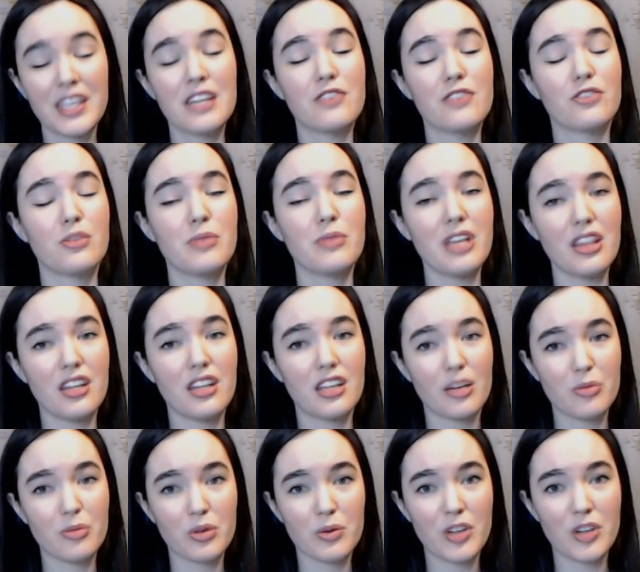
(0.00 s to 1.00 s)
For me, the
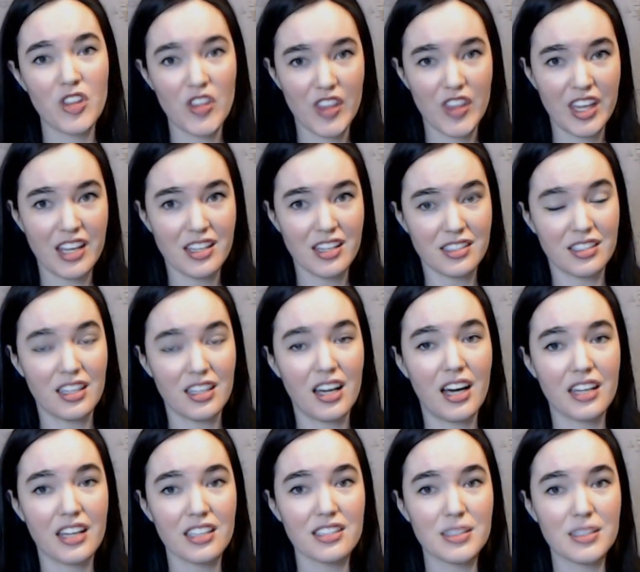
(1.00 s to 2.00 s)
number one thing is an
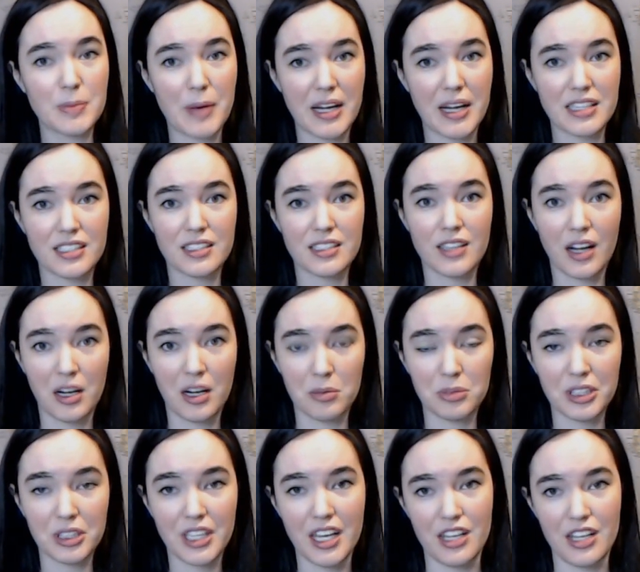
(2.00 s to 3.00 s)
unexpected
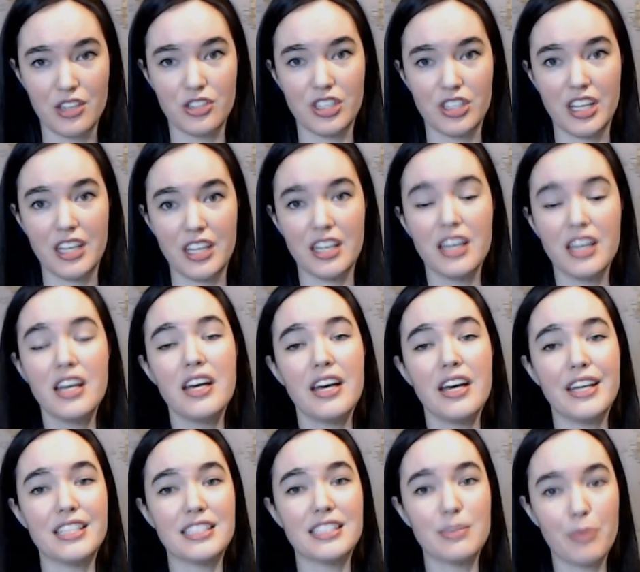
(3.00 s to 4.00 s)
complication,
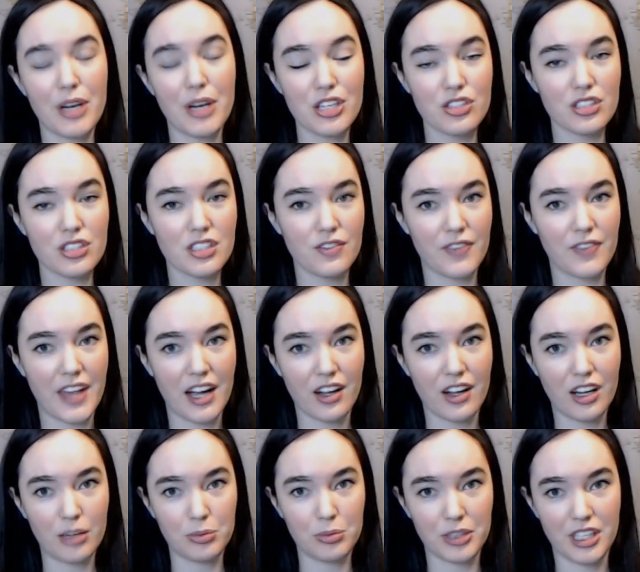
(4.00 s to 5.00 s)
especially if that
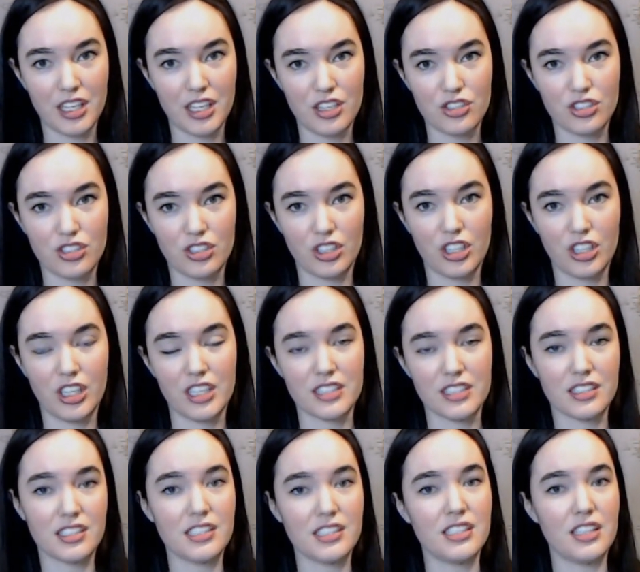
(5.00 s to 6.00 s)
complication
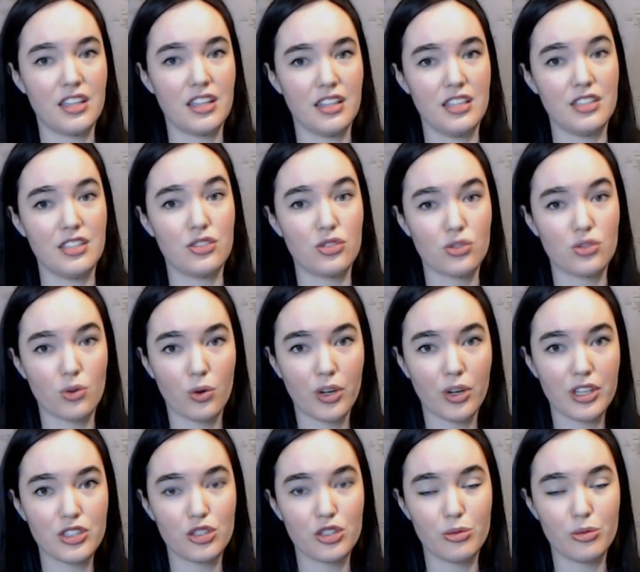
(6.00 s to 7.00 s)
causes the
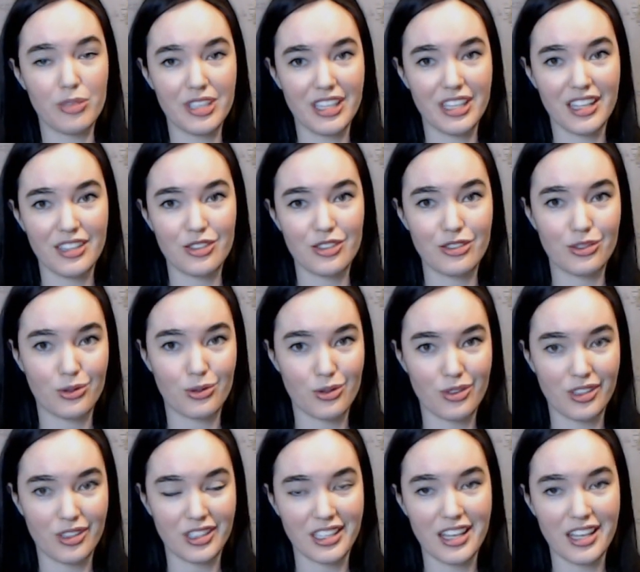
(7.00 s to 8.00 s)
story to begin sooner
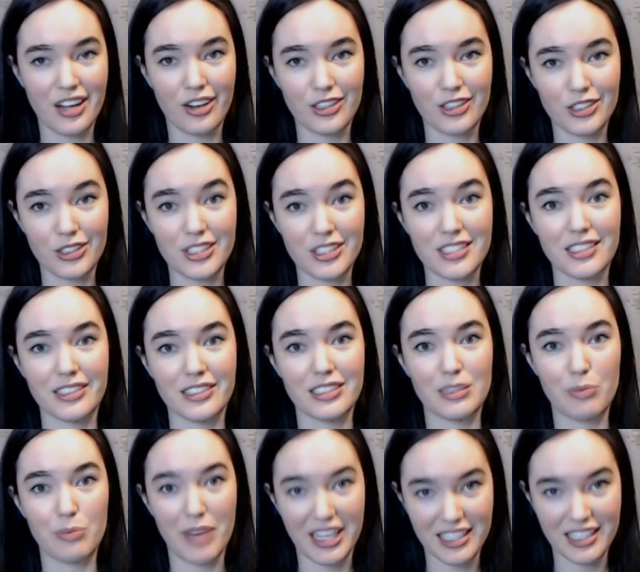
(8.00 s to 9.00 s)
than the character is
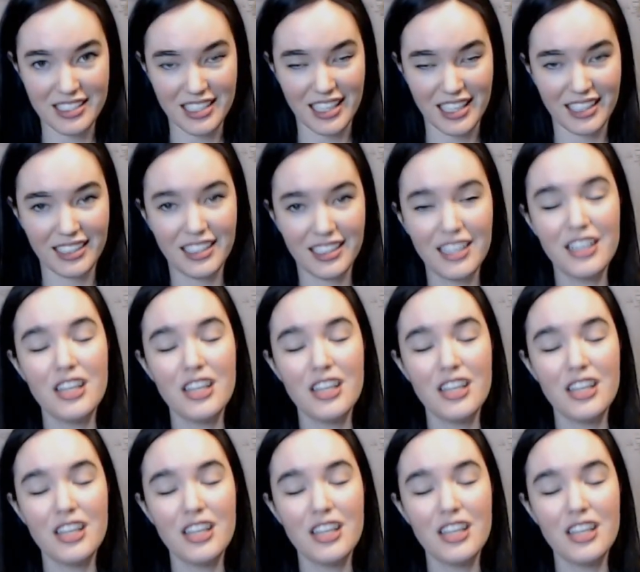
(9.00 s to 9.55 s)
expecting.